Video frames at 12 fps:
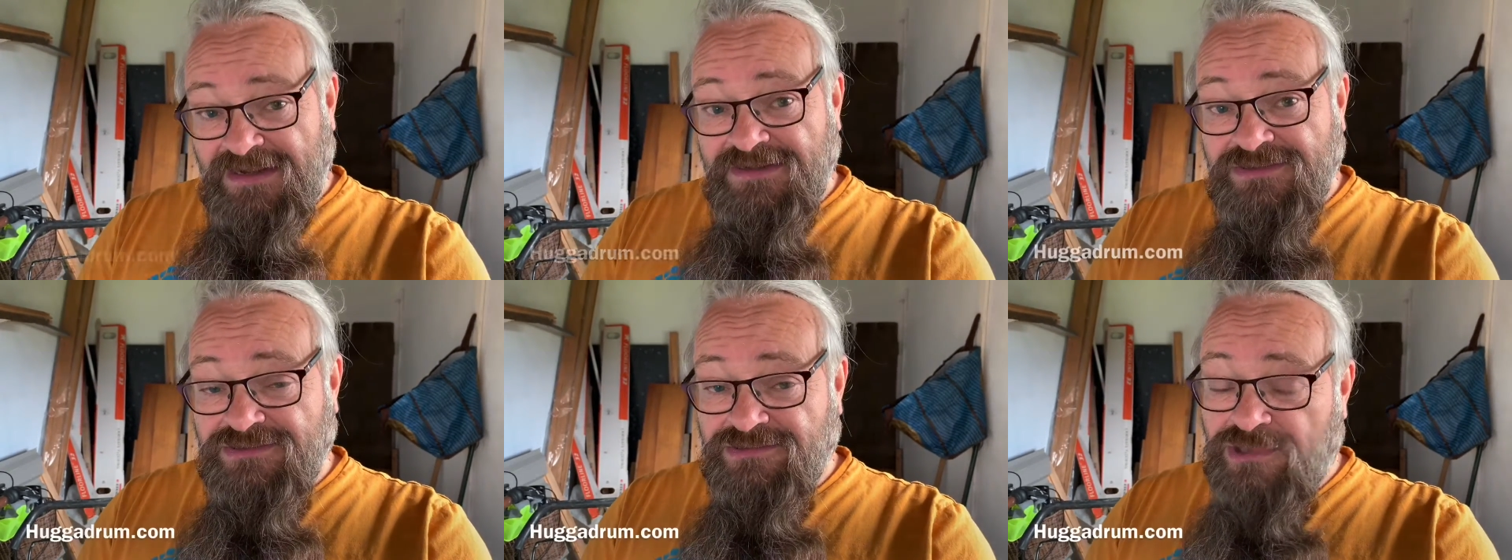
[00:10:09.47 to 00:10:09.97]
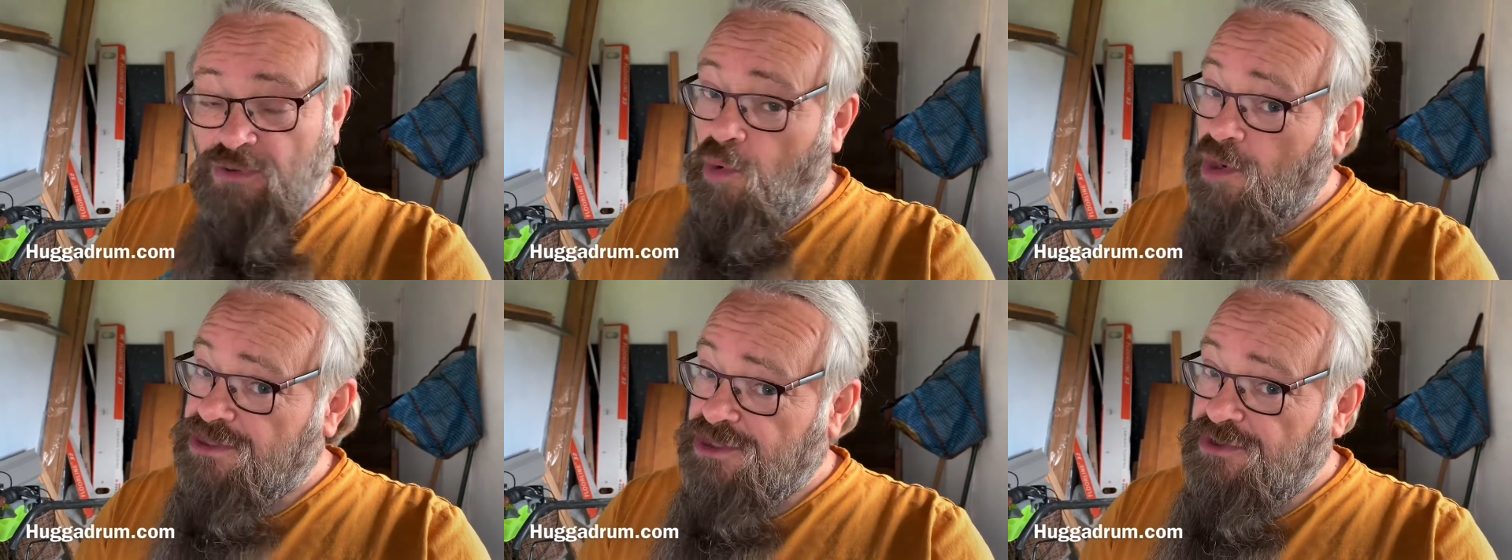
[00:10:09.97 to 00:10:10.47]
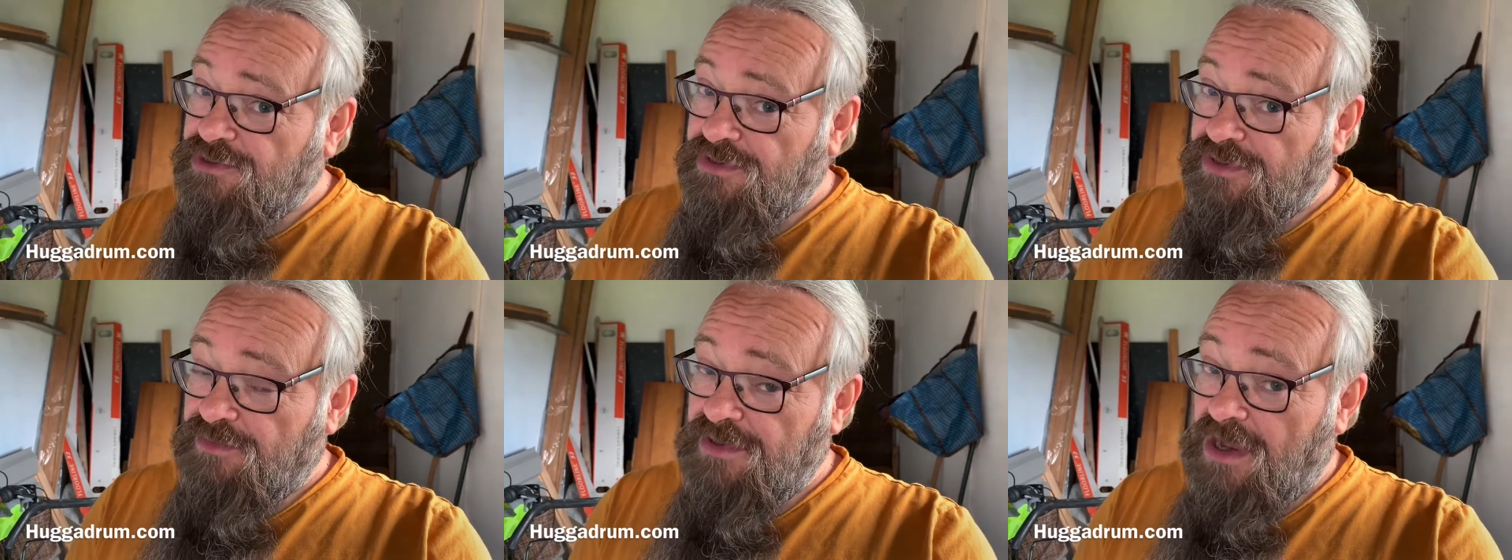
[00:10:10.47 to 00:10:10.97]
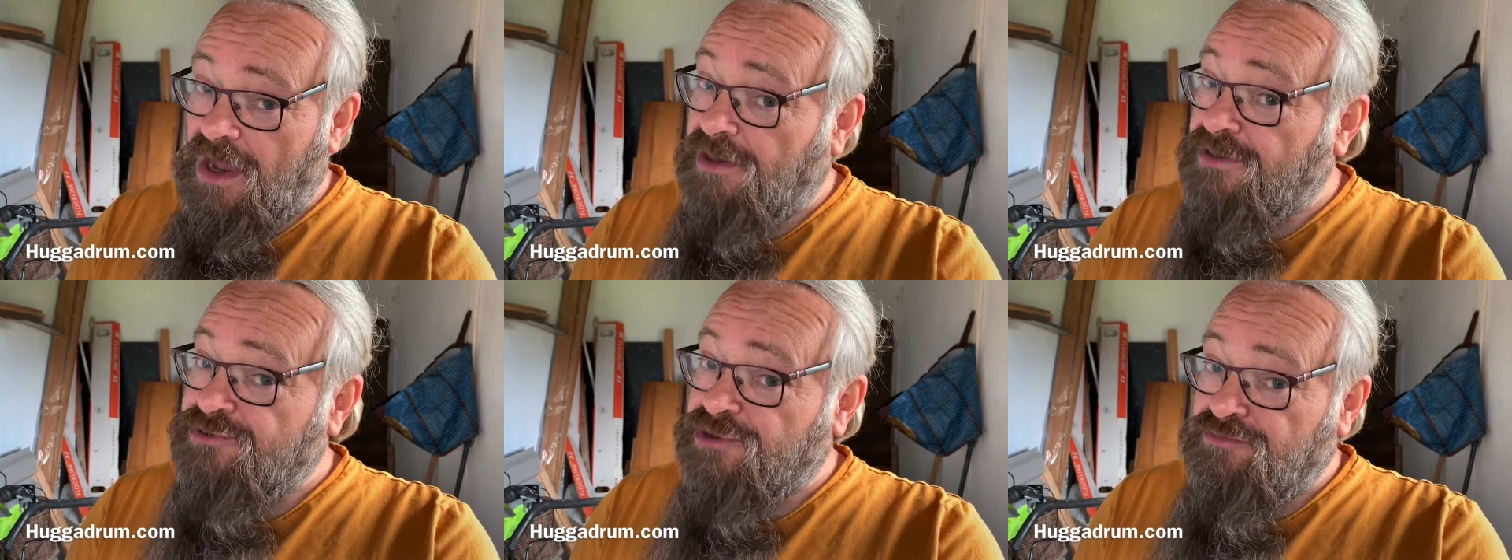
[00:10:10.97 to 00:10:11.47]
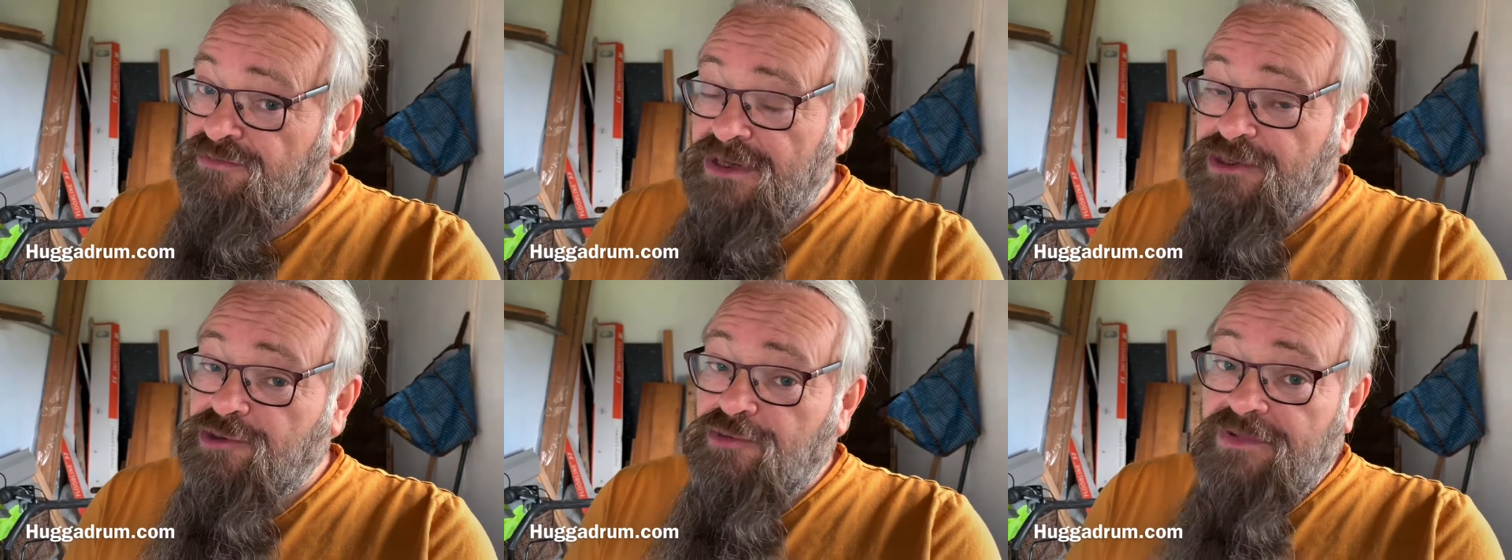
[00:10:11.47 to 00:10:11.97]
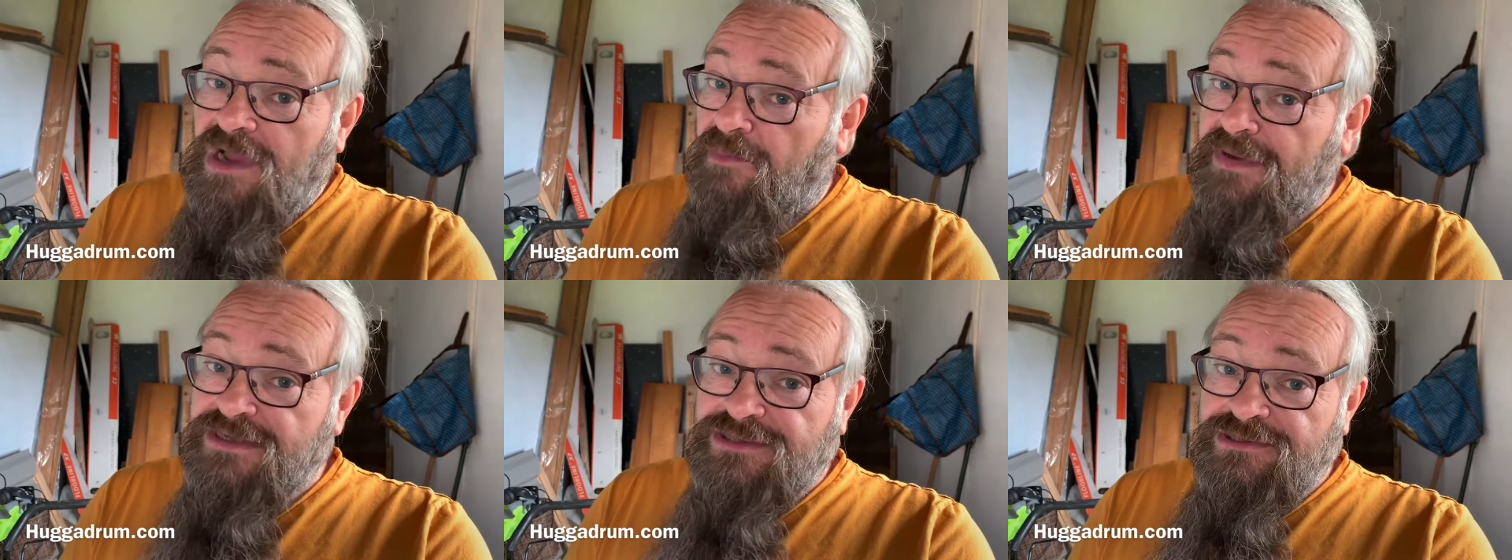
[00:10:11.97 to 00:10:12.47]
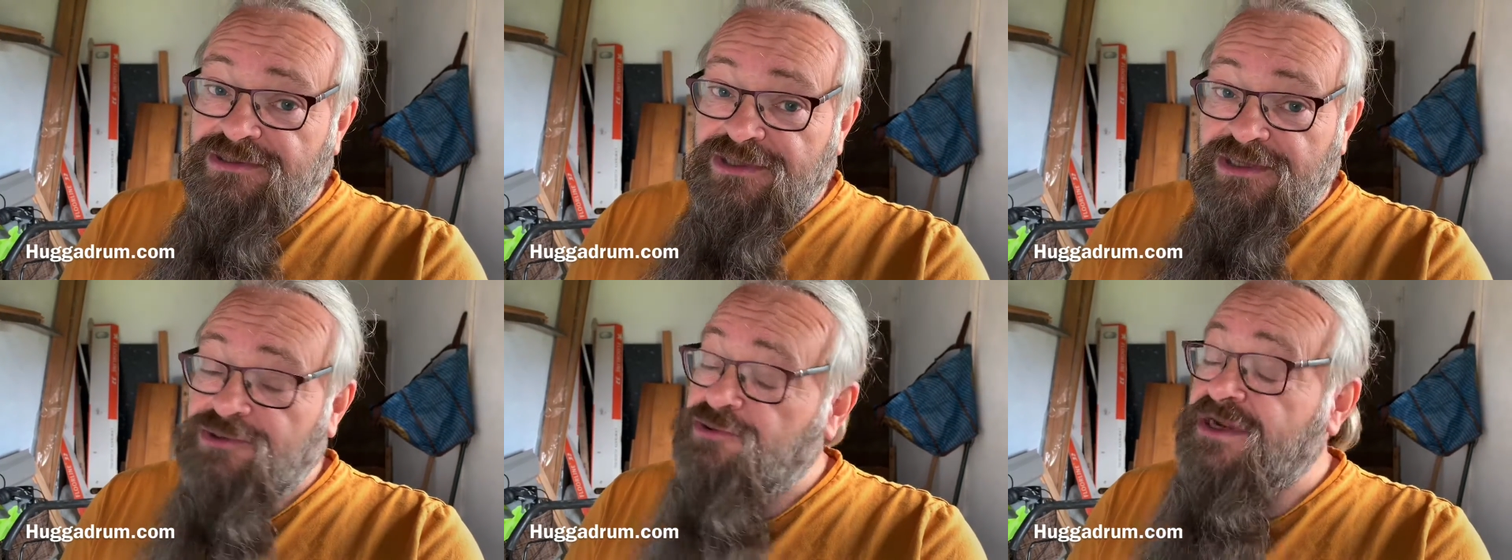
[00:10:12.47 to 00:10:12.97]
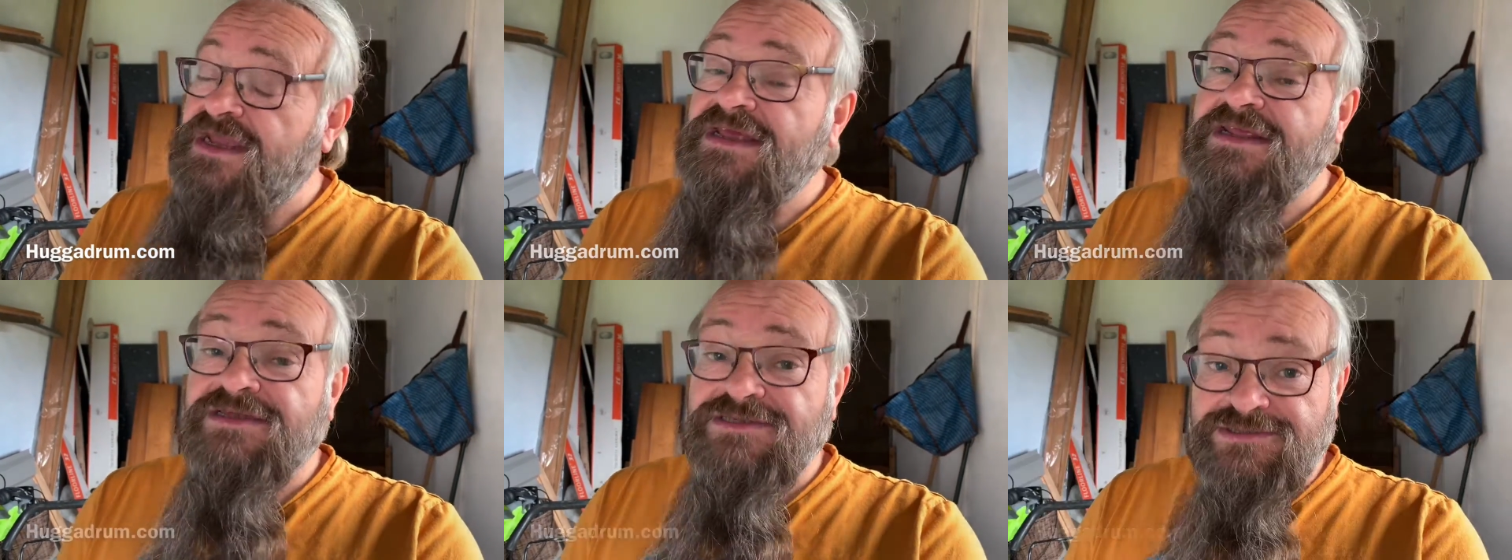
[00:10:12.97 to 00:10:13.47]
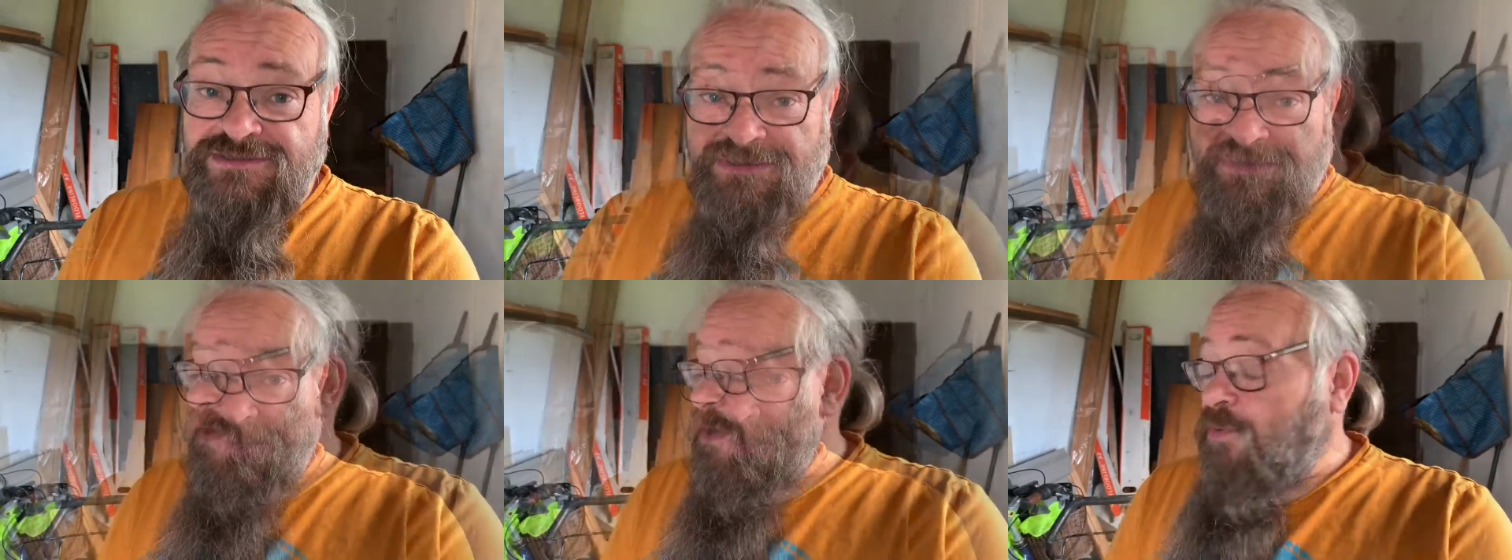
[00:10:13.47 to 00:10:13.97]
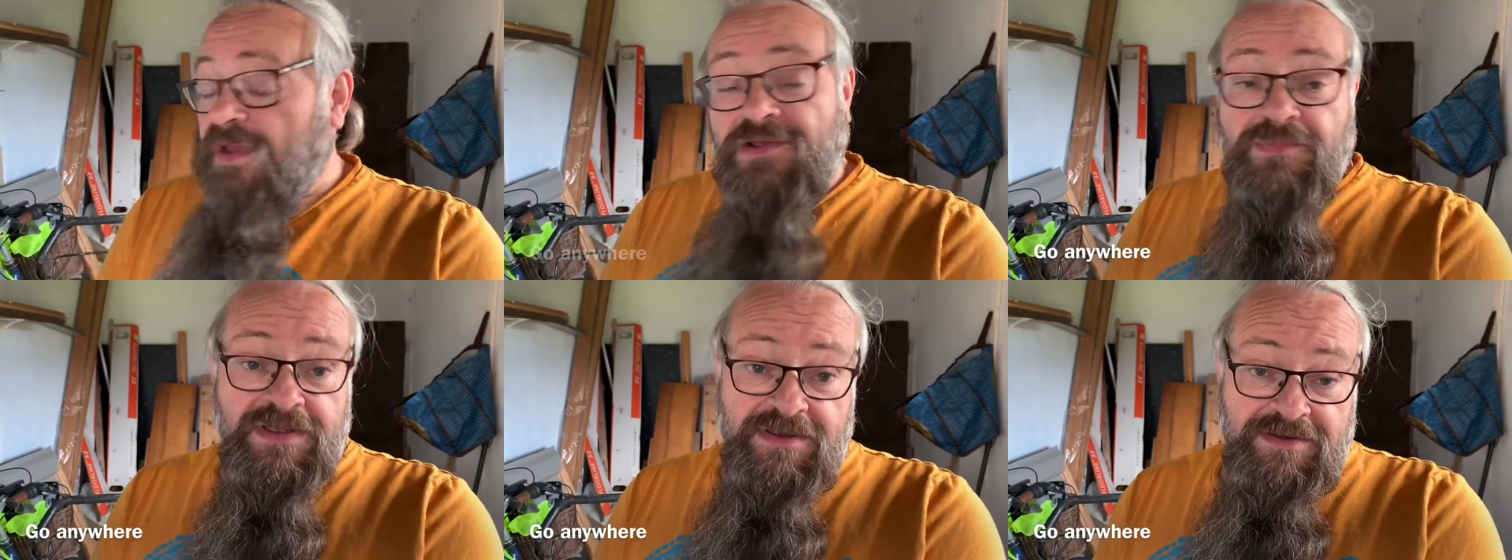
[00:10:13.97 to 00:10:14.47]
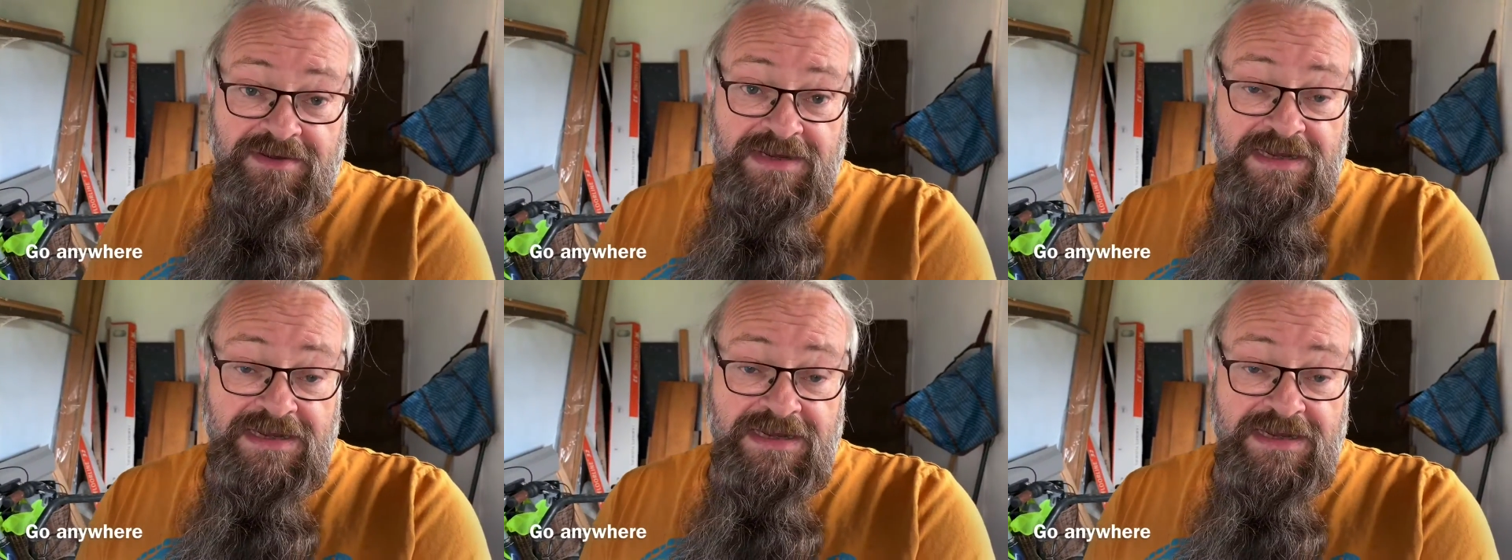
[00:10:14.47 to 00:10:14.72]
So watch out, there'll be a Huggadrum group coming to your area soon. We go anywhere.